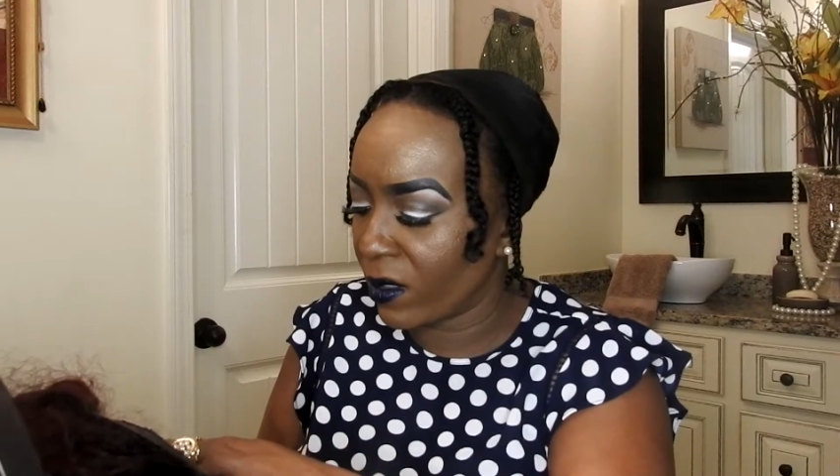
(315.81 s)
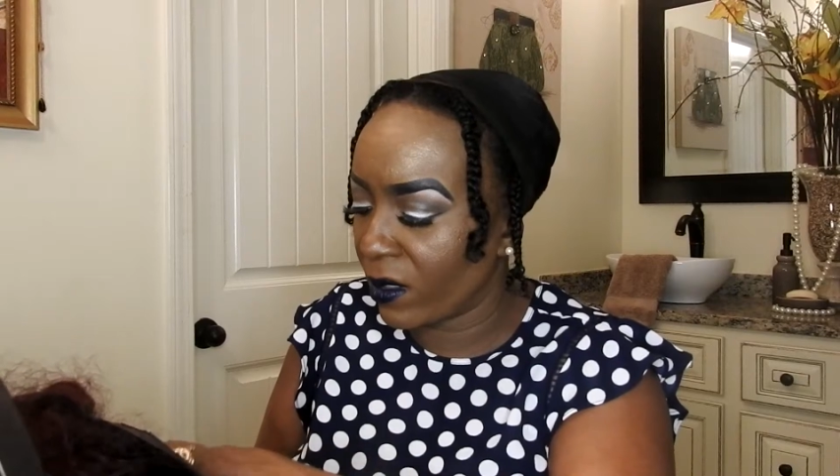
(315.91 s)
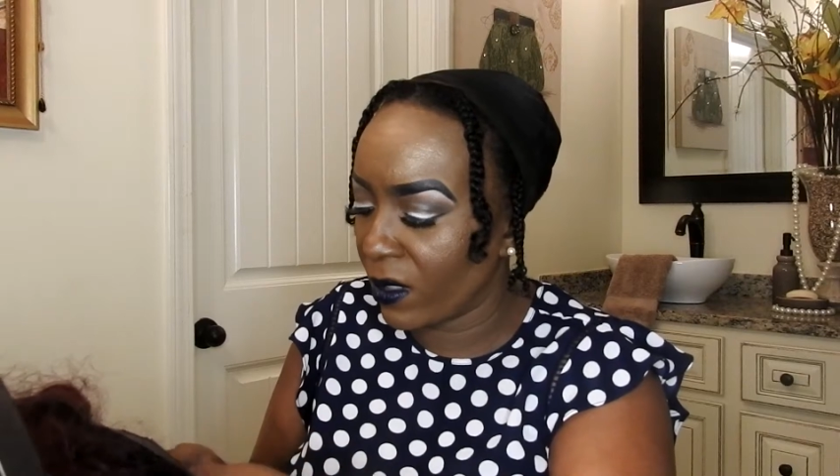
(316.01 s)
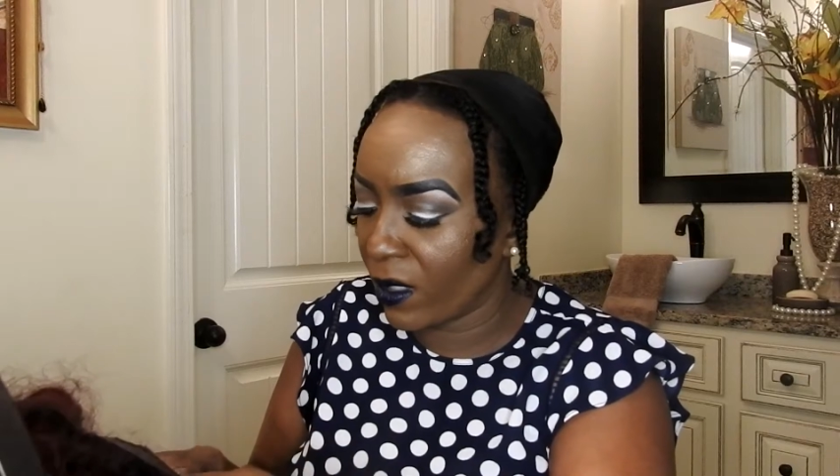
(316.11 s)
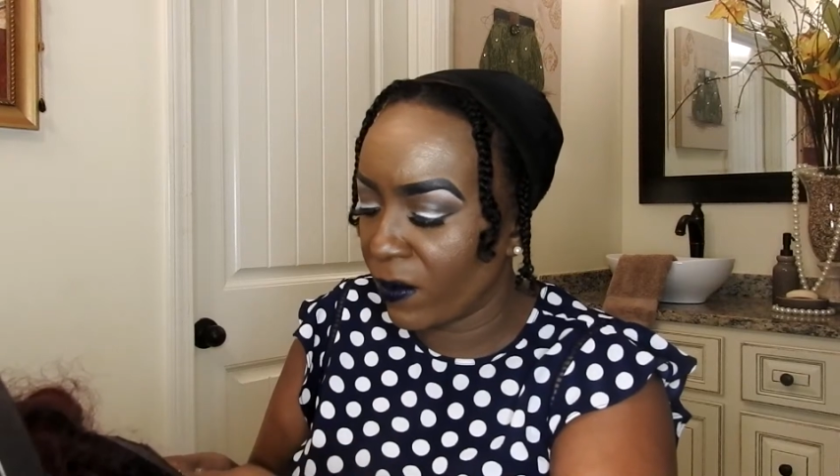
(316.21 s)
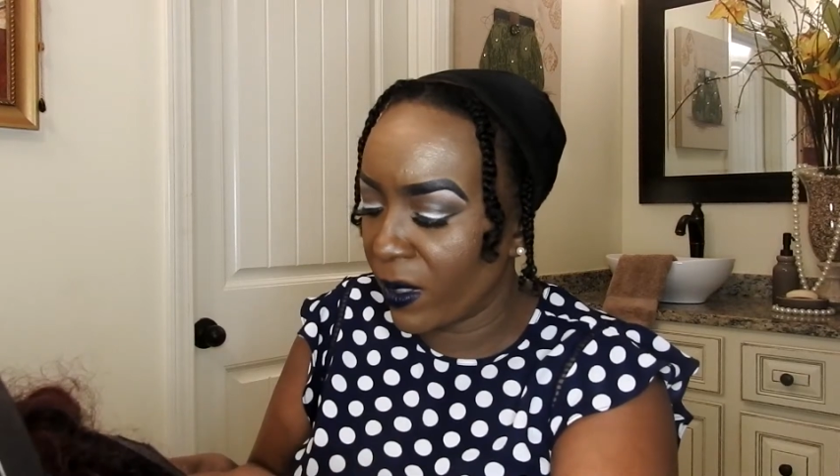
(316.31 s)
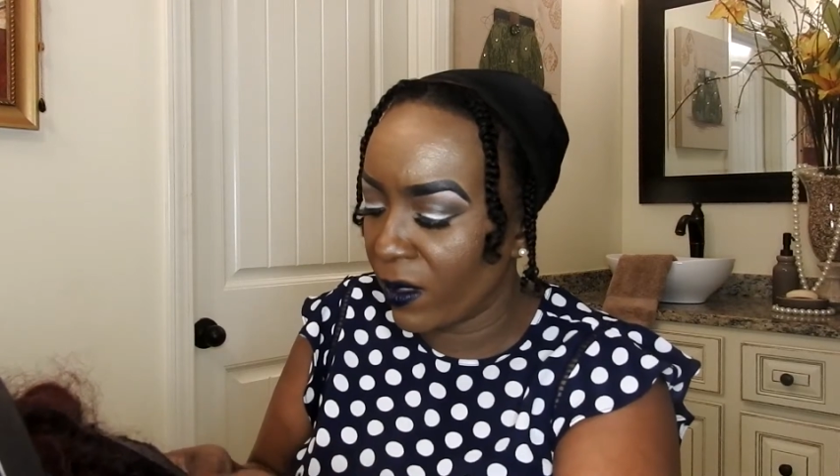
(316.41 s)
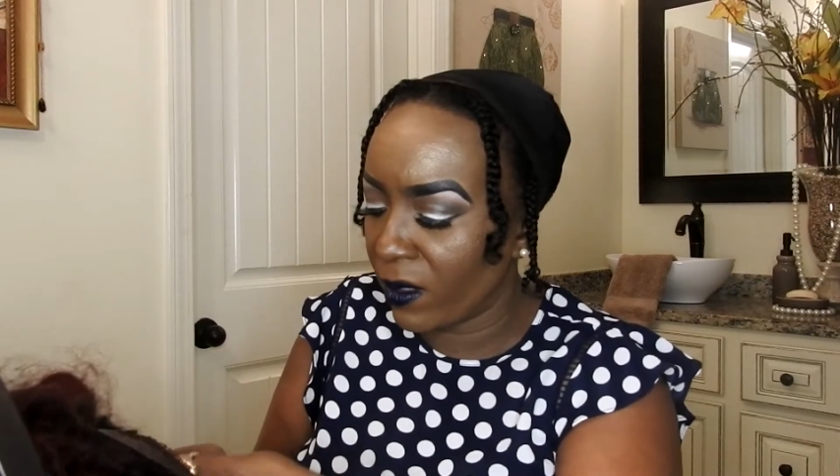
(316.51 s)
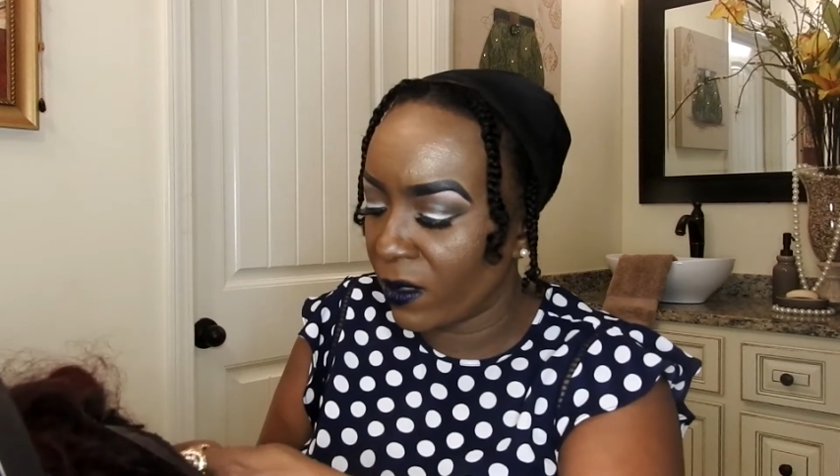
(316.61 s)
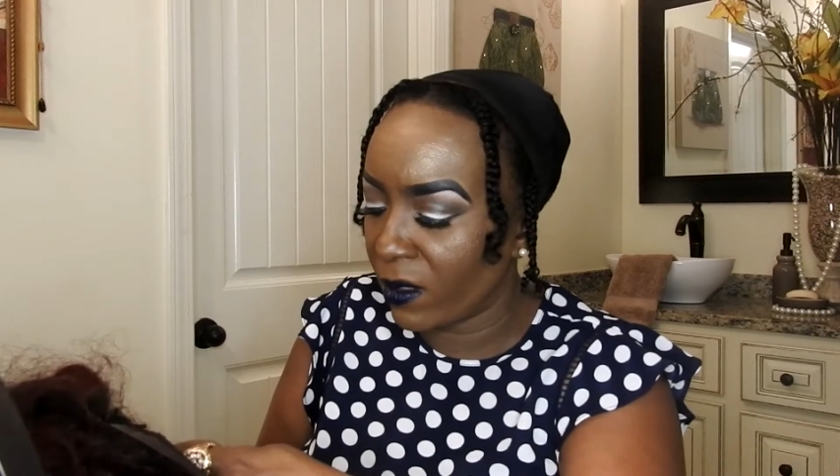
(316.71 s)
and think
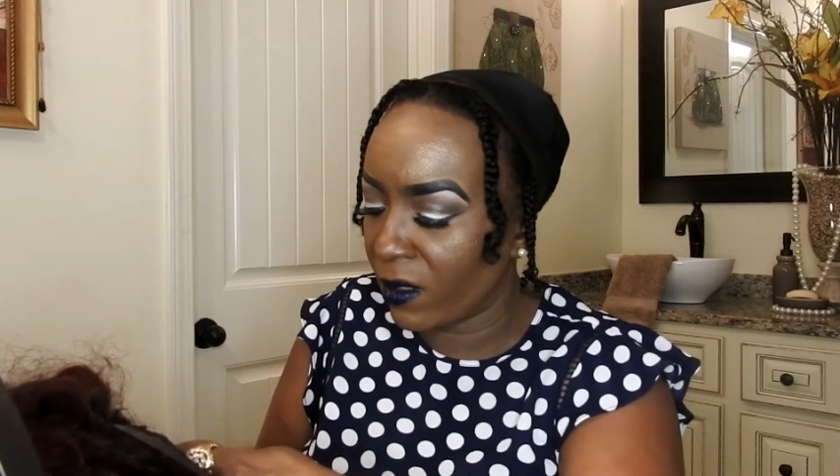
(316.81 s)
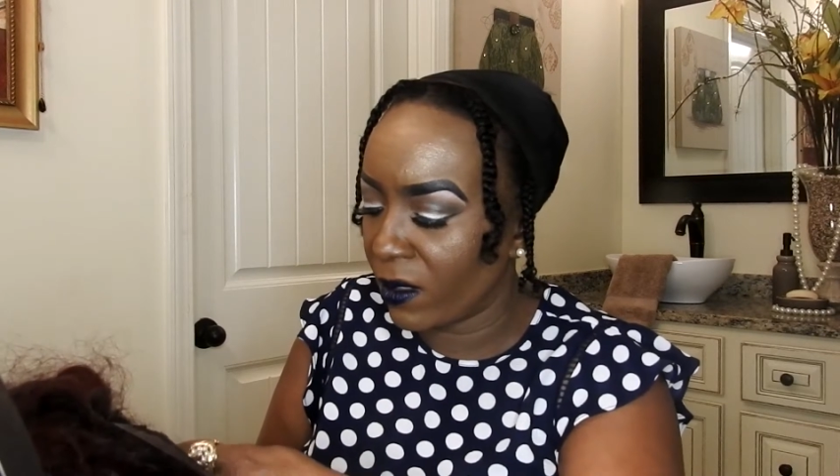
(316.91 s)
about it.